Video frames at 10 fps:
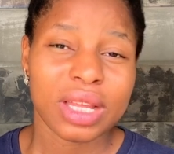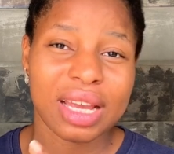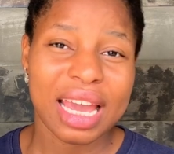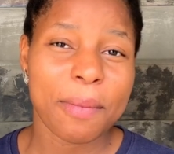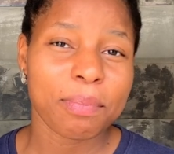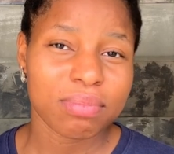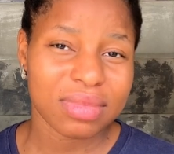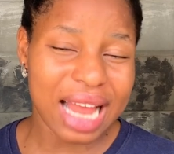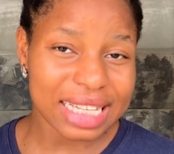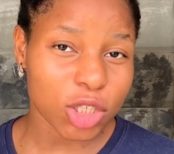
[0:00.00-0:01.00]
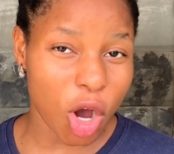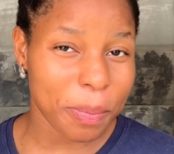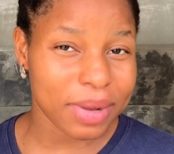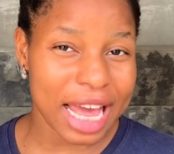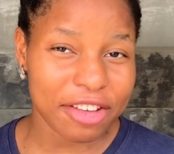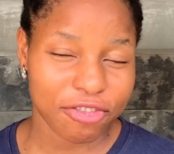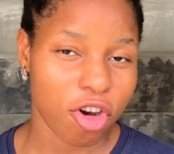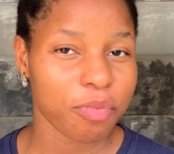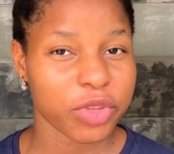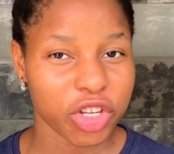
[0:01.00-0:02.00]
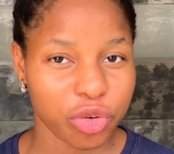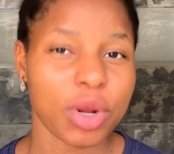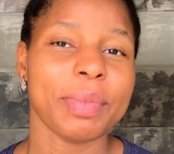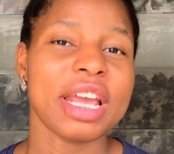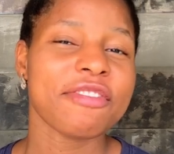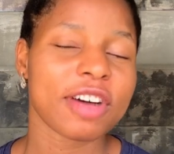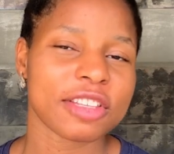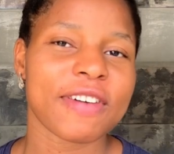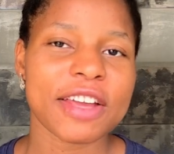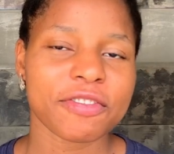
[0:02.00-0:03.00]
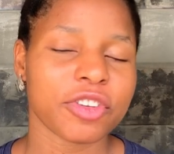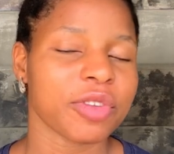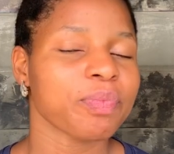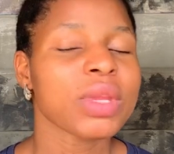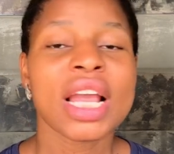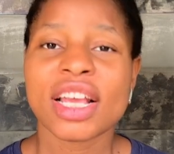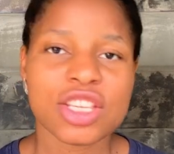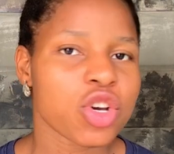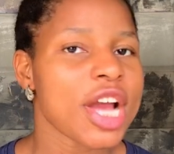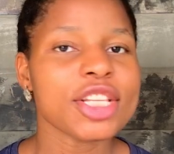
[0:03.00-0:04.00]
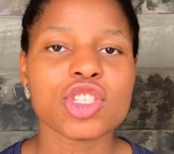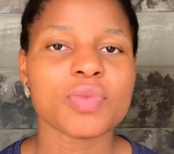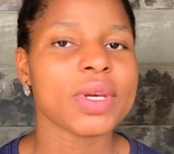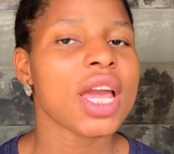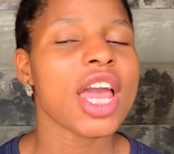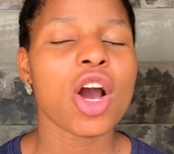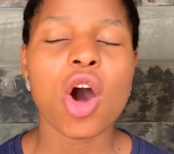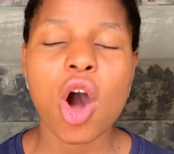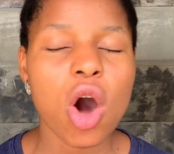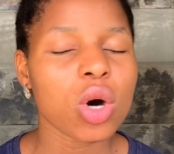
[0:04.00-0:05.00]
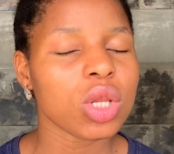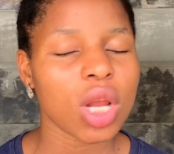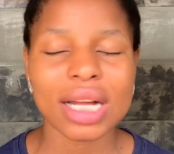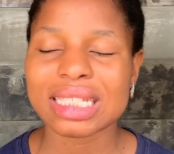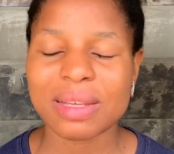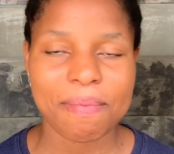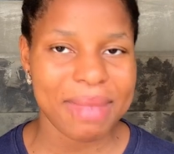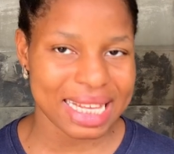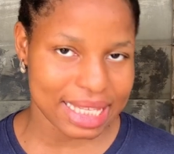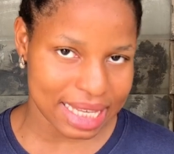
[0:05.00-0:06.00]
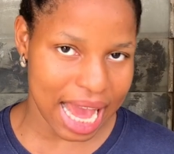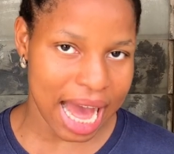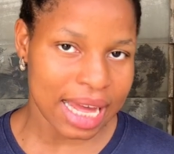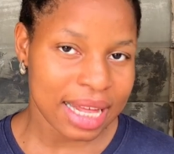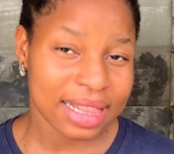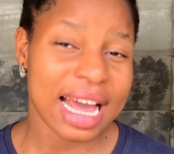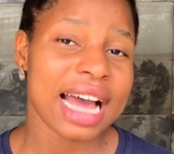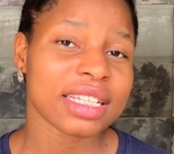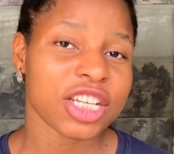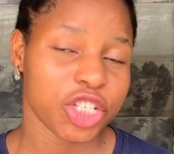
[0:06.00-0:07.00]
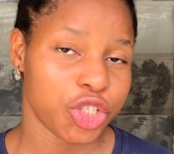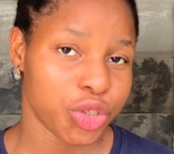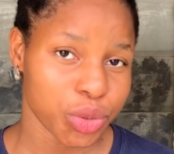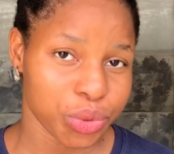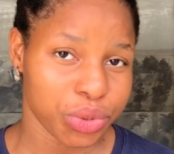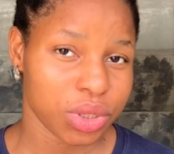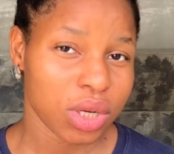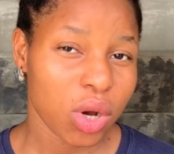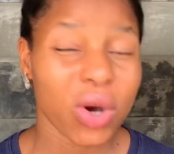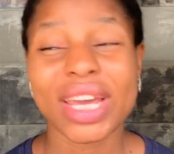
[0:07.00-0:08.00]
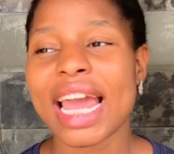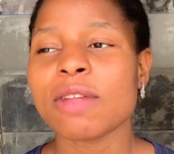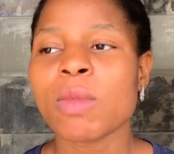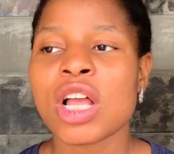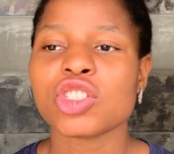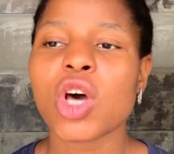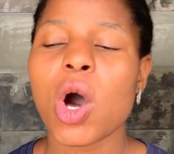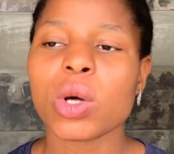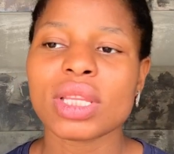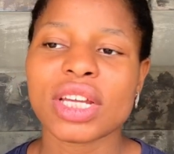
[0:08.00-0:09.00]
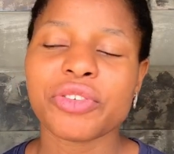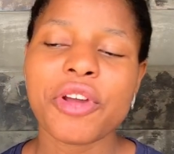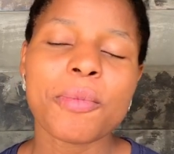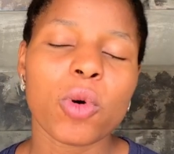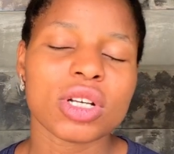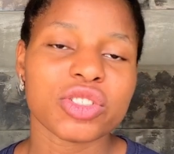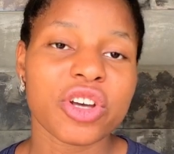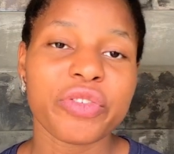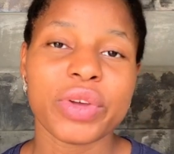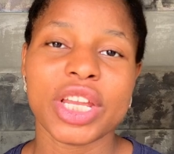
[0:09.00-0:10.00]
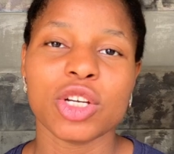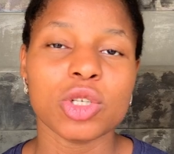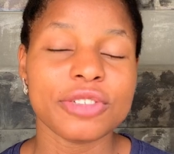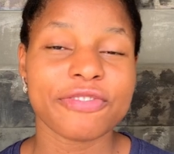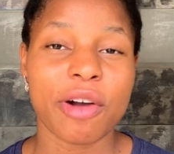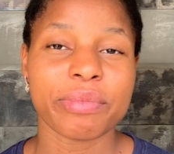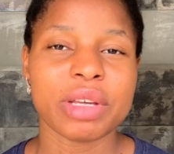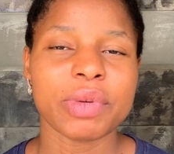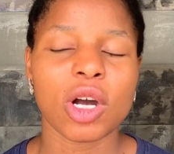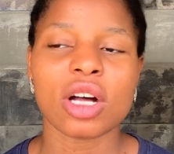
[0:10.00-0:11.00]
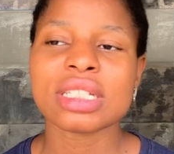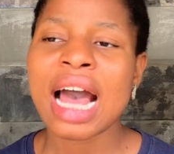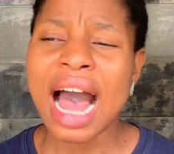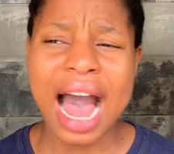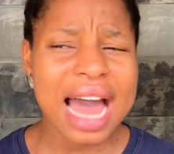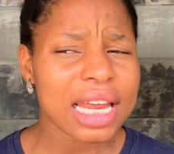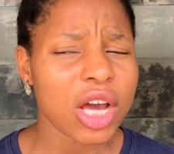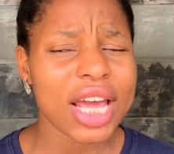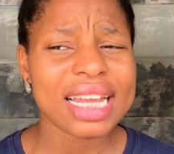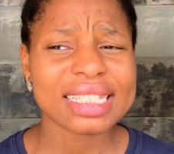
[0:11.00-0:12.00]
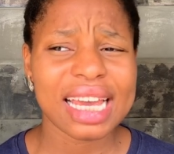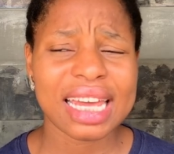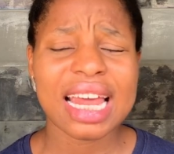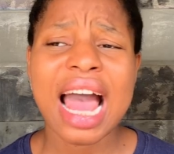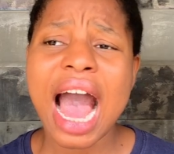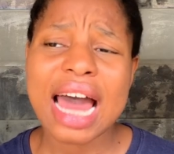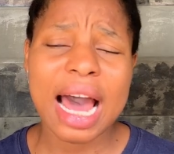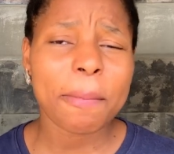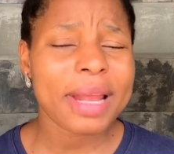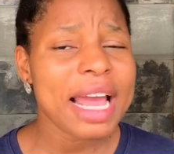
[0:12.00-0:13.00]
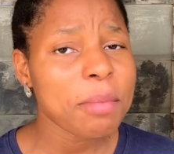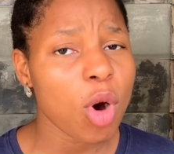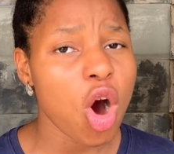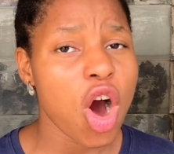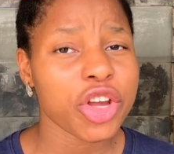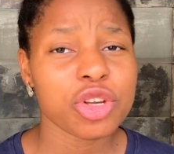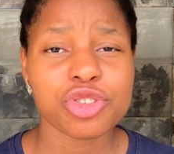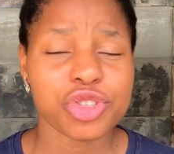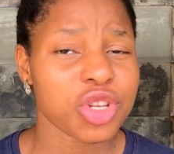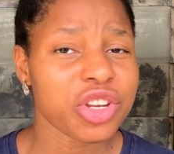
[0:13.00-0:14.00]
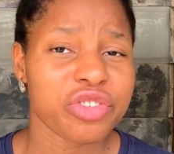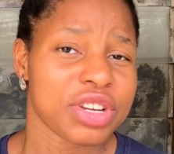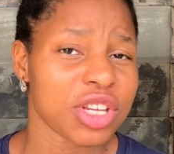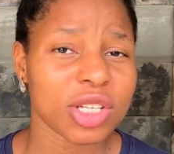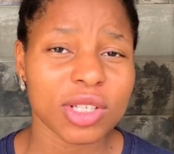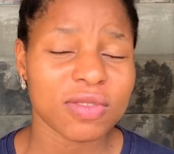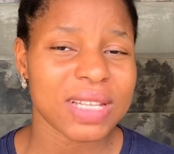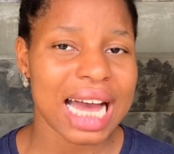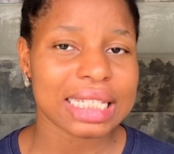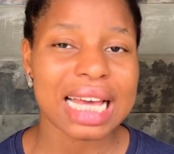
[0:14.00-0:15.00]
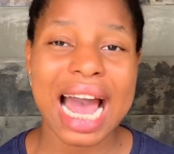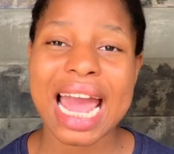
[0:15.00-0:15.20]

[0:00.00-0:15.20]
in that cup-like form, the cream, E45 cream, it's going to be a whole lot messier than it should. Okay, so the cream was not really good for me because I had an oily skin, and applied more oils, you know the result of that. I